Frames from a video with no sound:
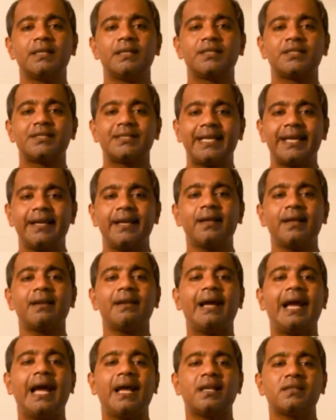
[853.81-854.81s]

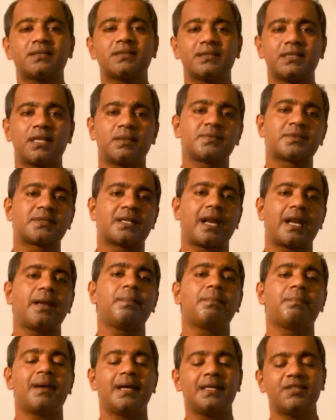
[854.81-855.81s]
Share and
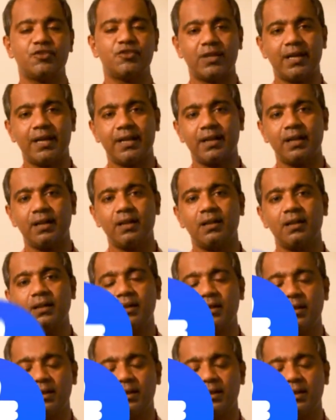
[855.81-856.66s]
subscribe my channel.